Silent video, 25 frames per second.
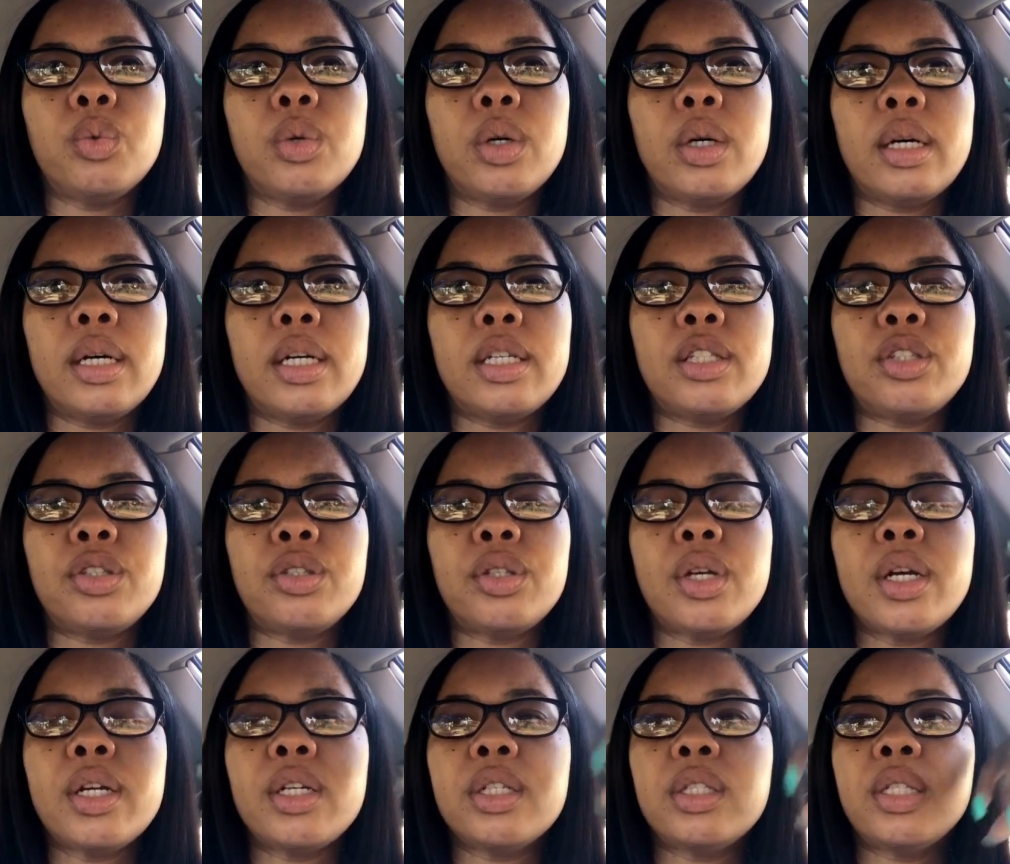was
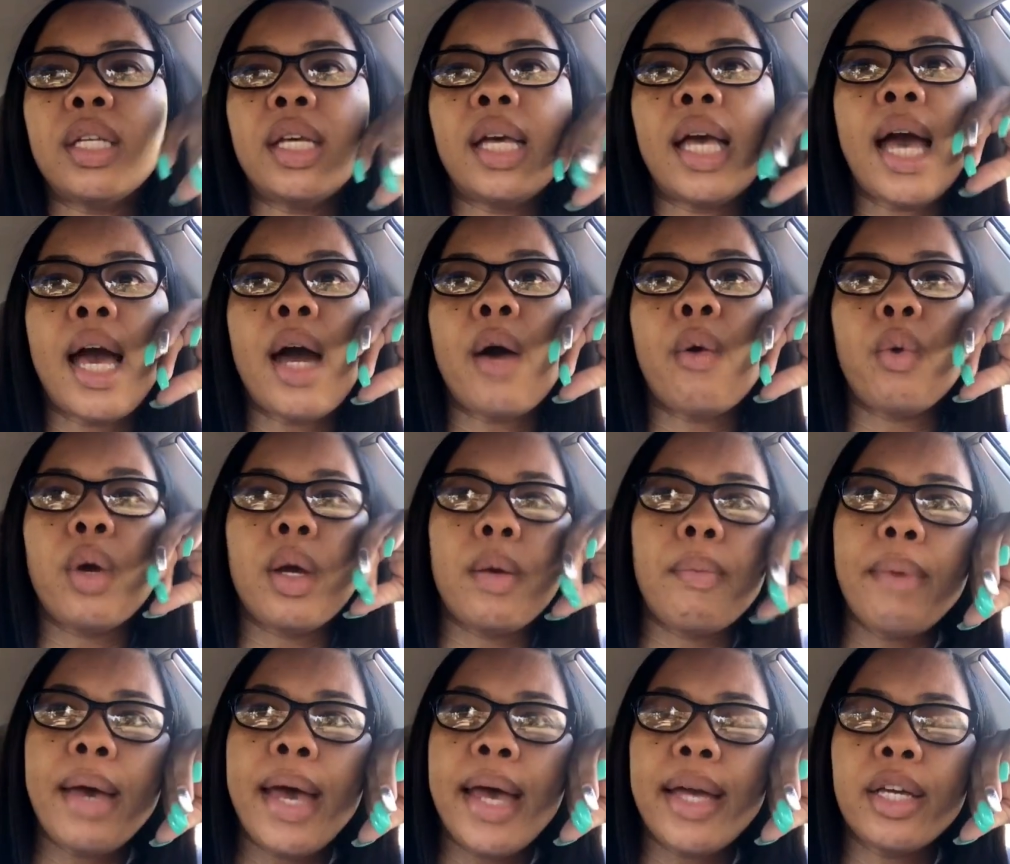Thursday, I
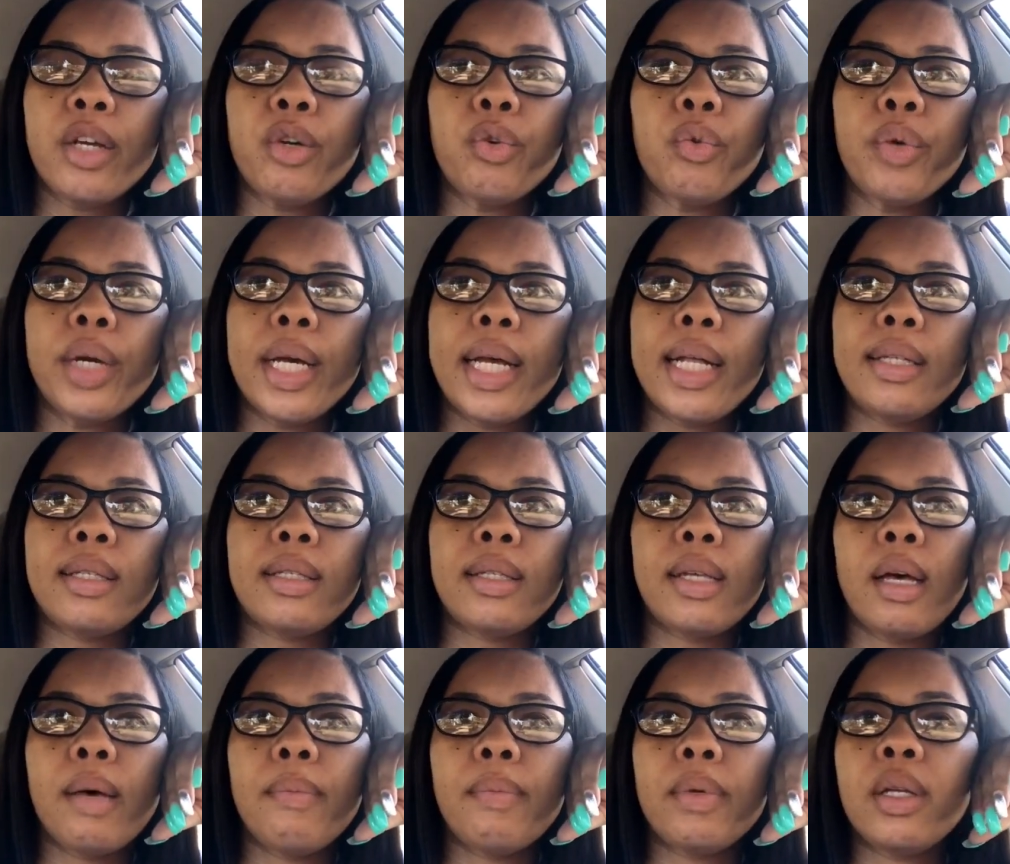went back and read
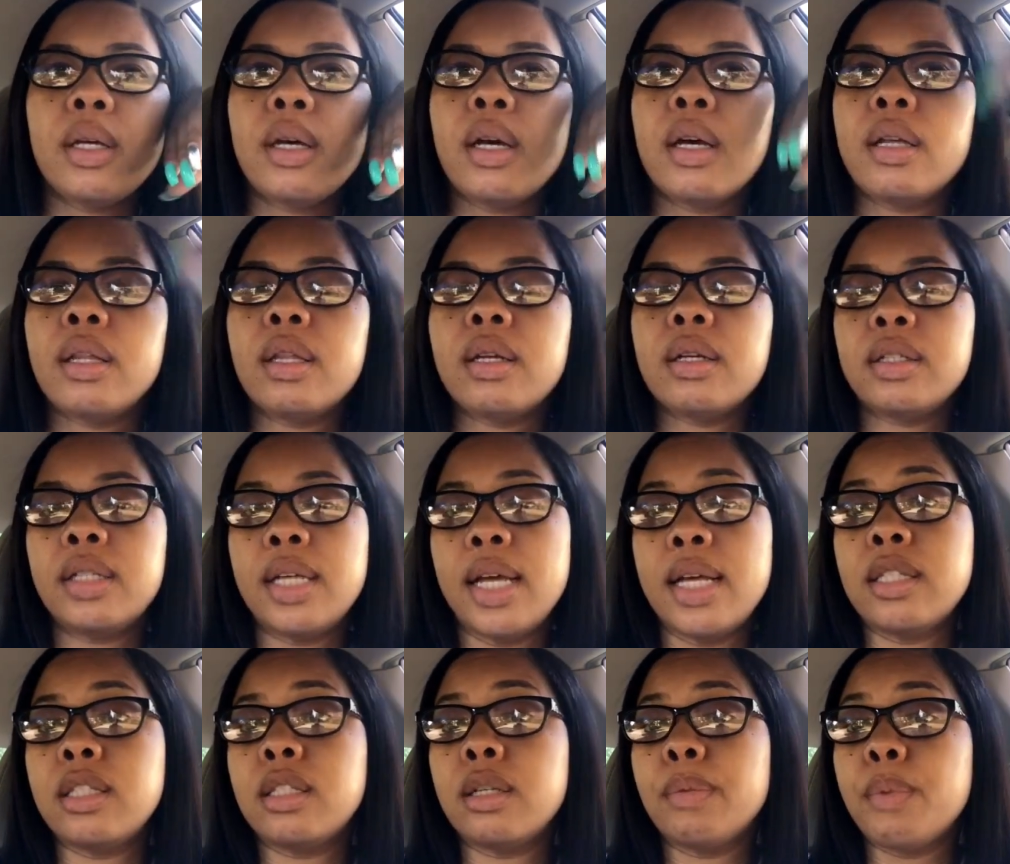some of the other
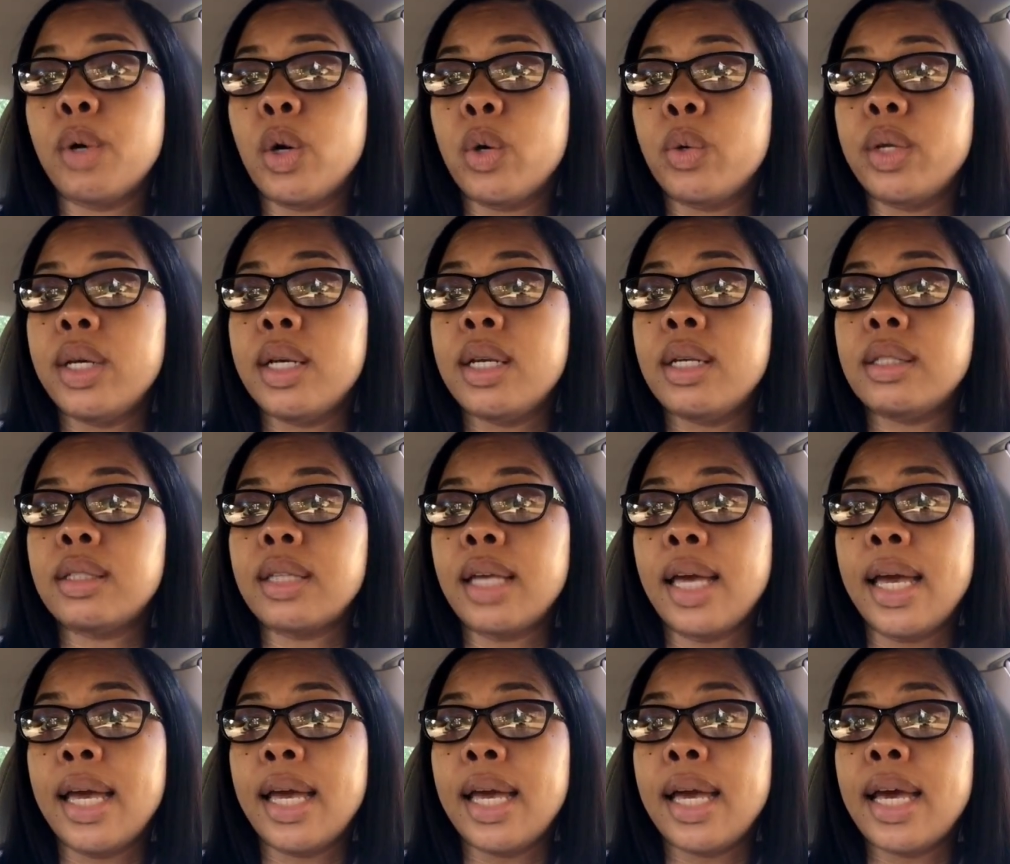testimonies,
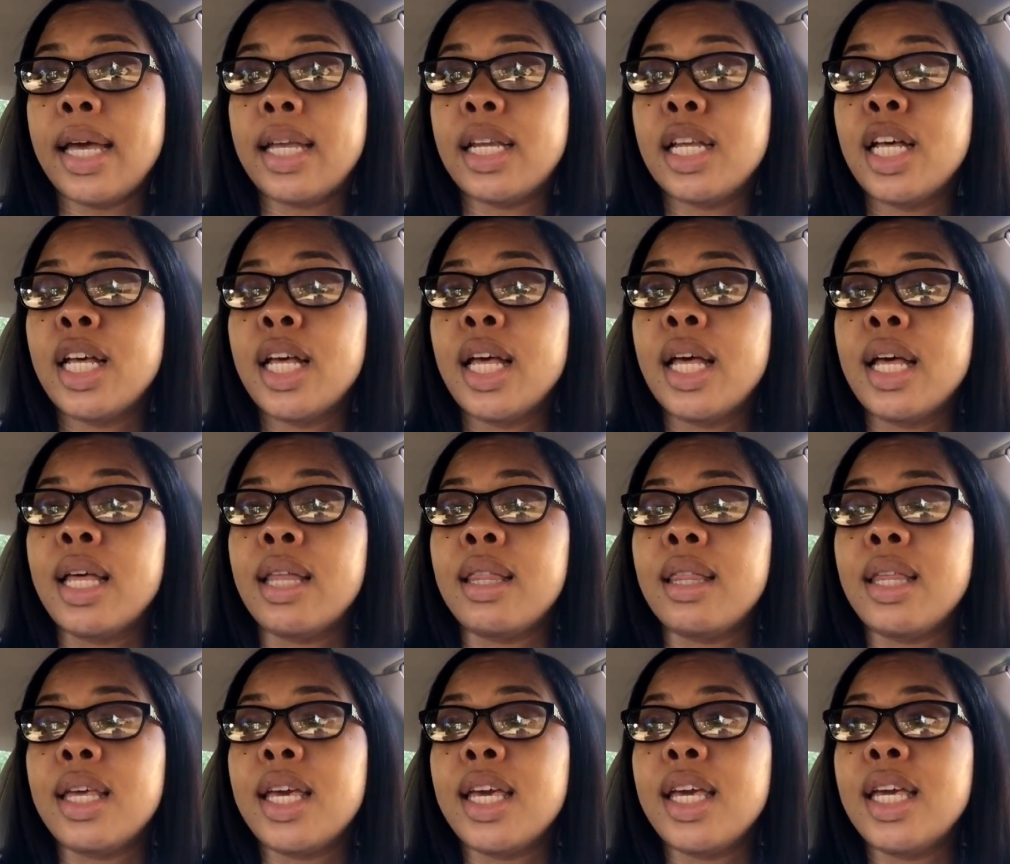and
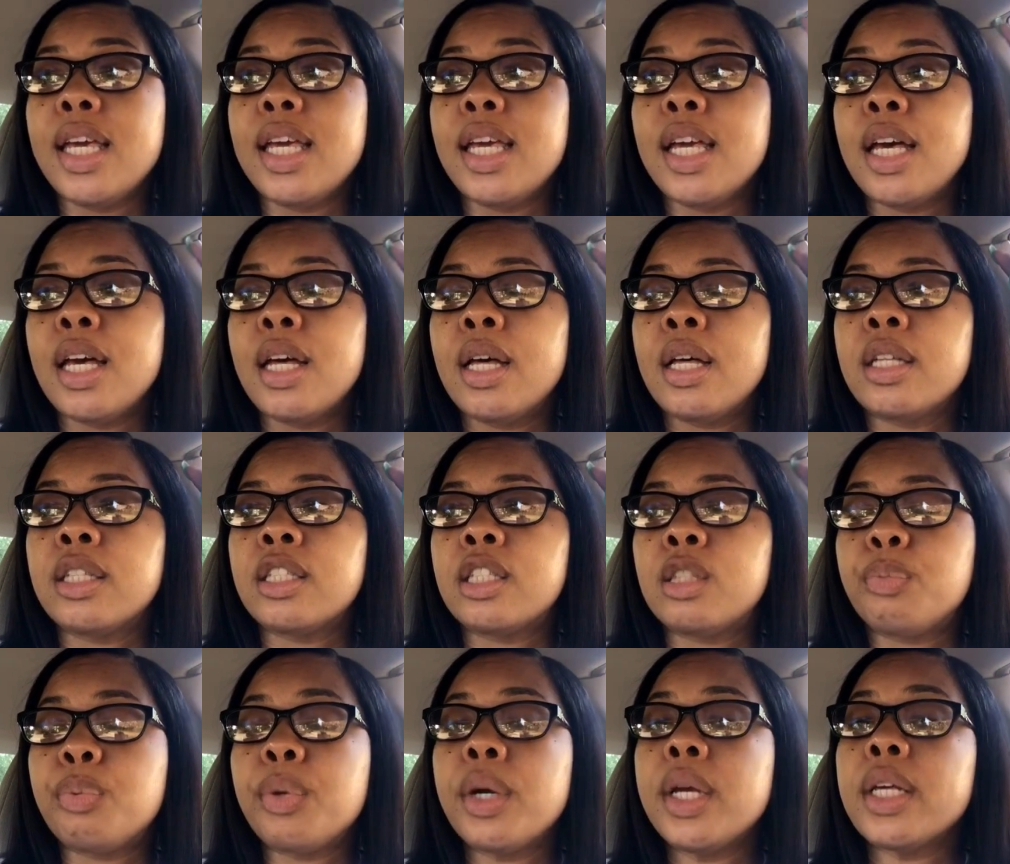the
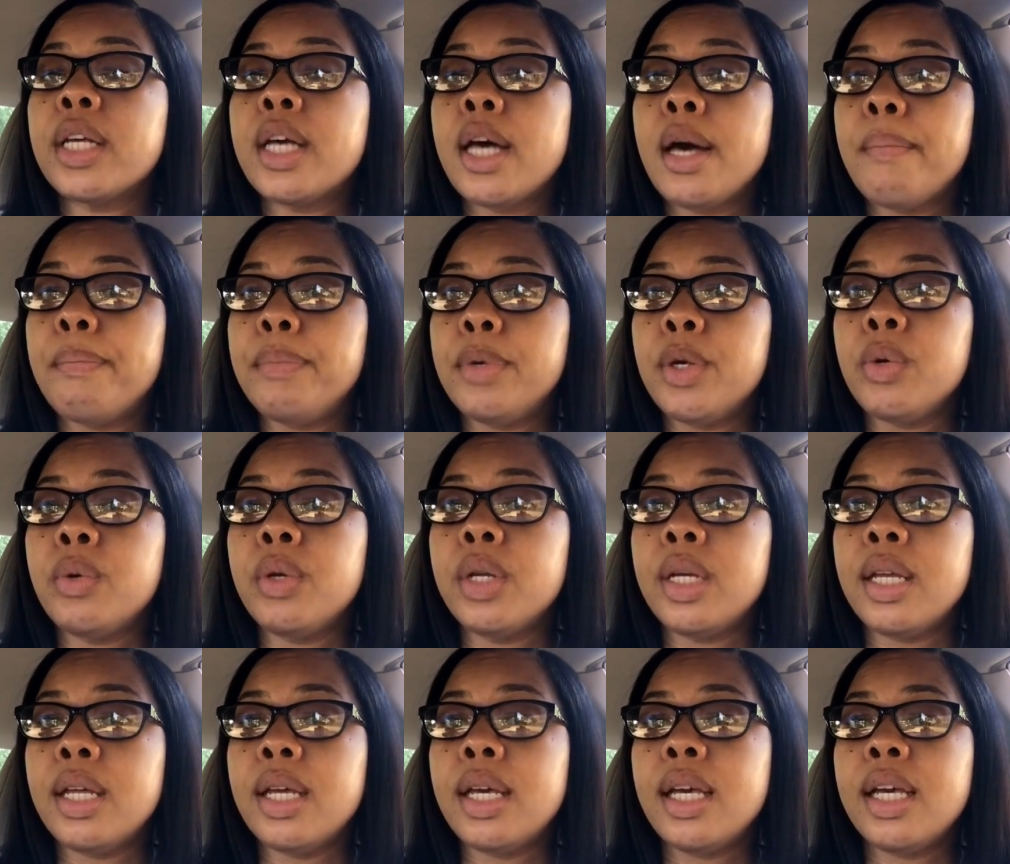Sprint
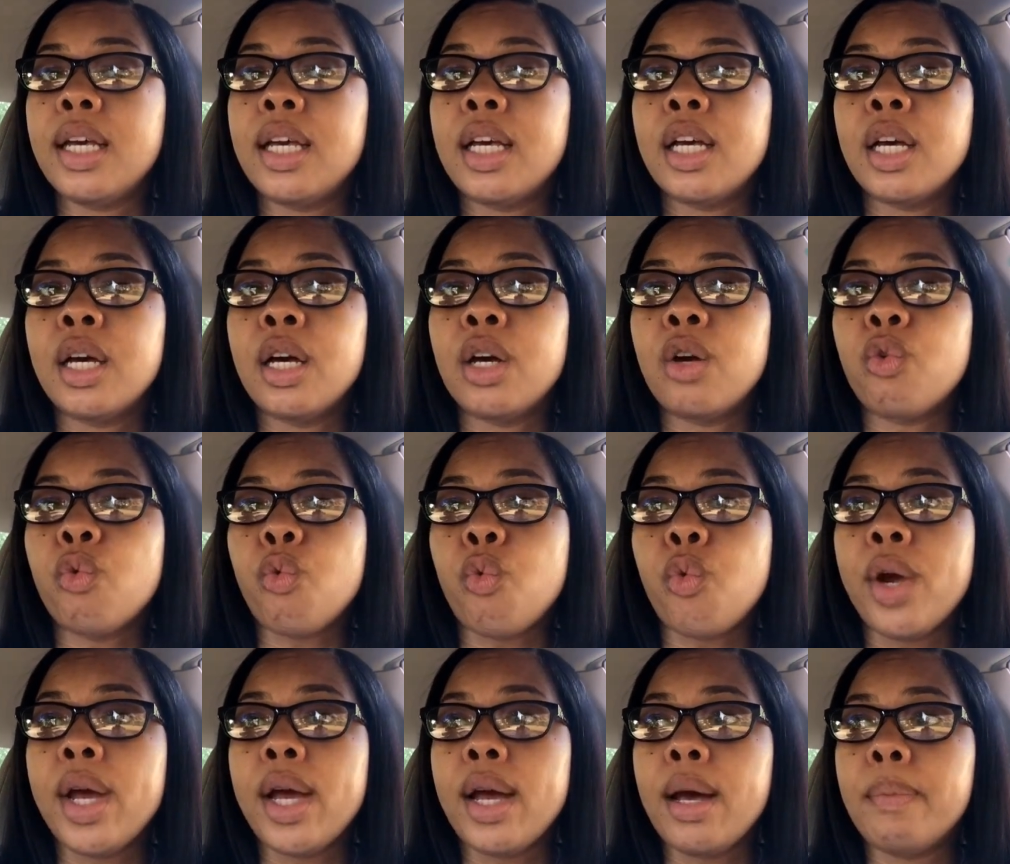community
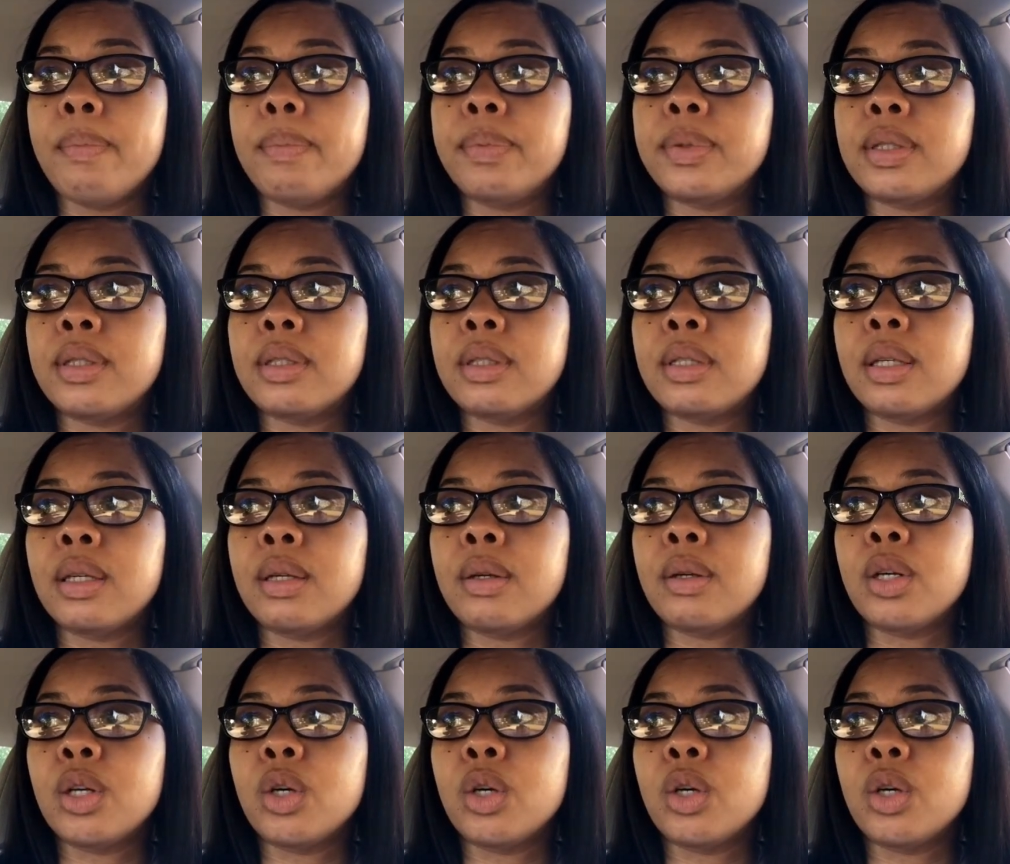reps